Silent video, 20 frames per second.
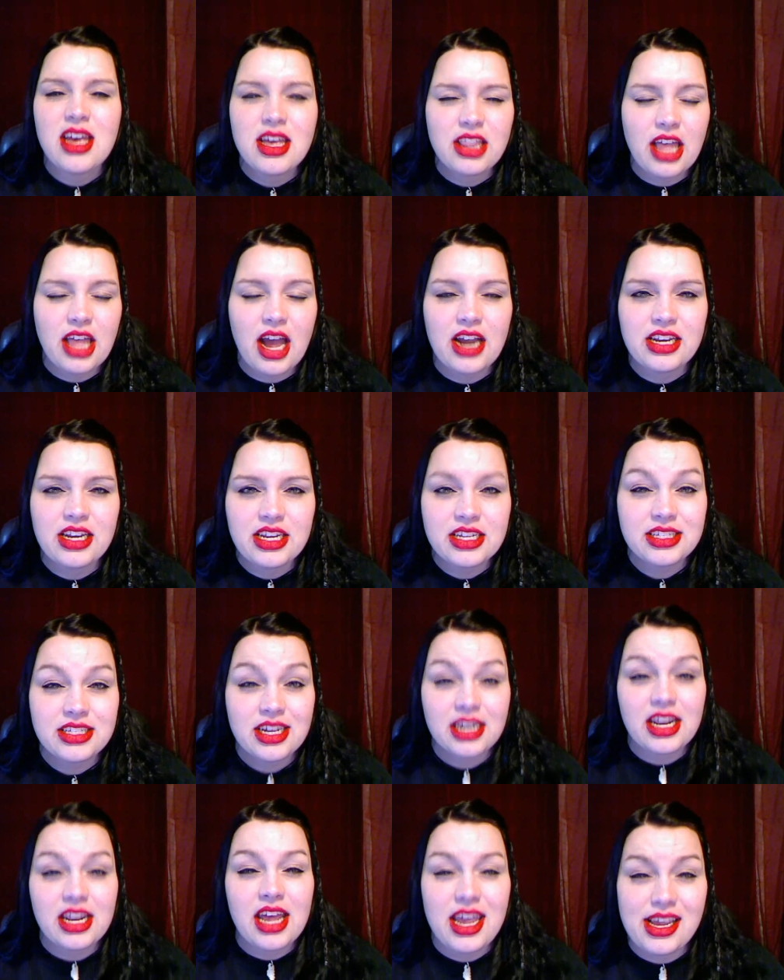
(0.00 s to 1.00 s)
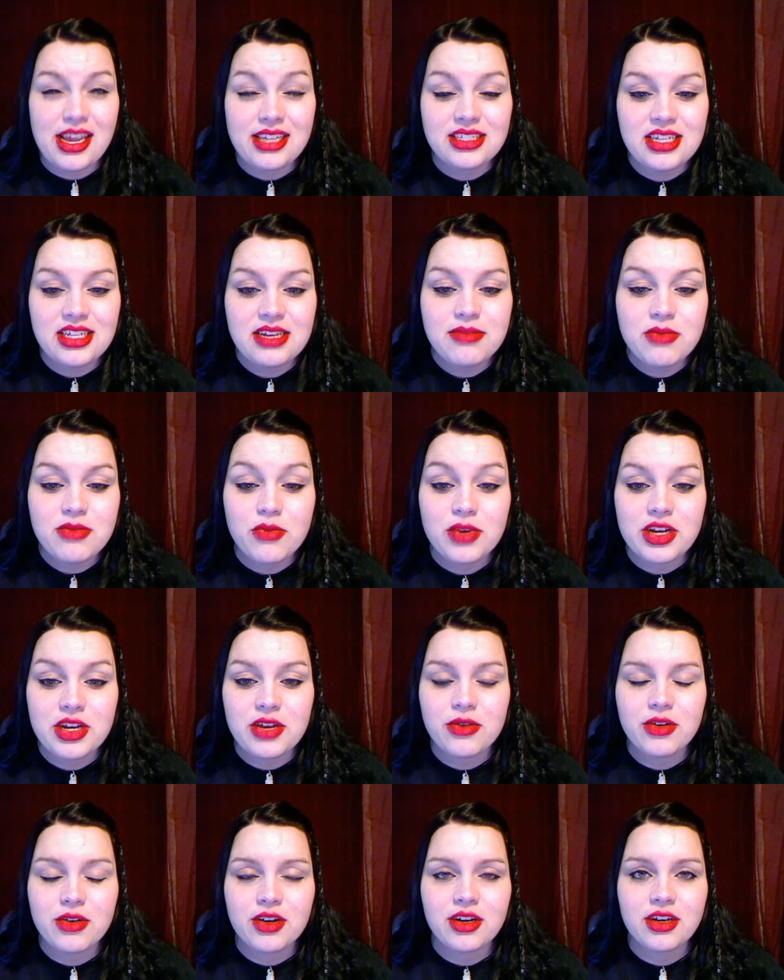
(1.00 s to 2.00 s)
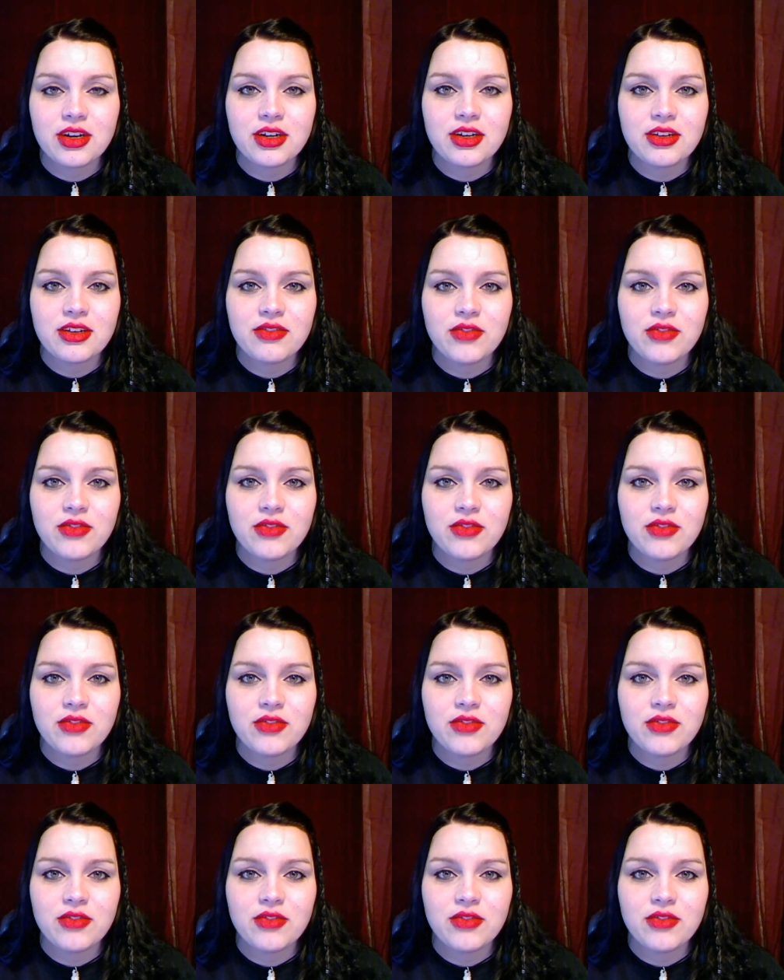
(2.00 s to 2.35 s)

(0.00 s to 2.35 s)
the idea is kind of hazy, but when you were